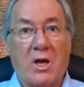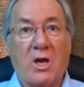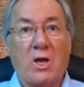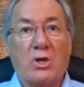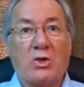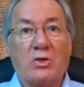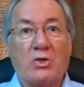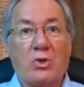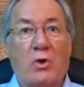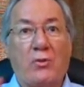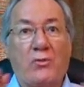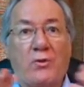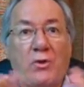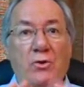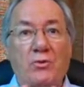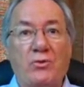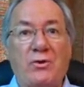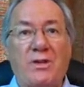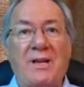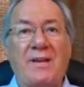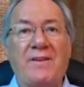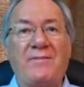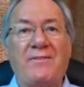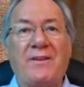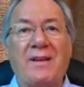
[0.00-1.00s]
So if you
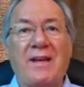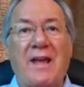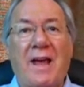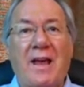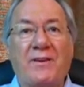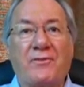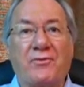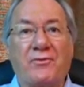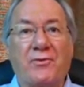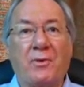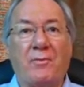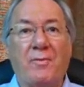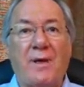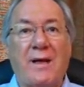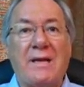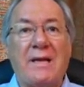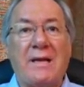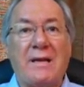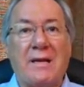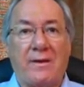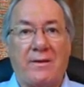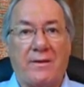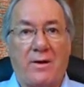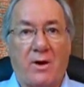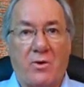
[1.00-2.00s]
deviate from any
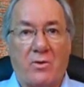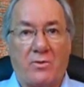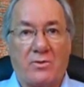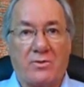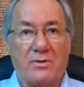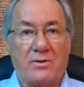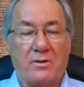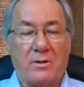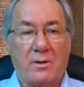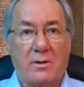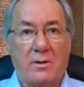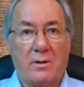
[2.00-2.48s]
of those,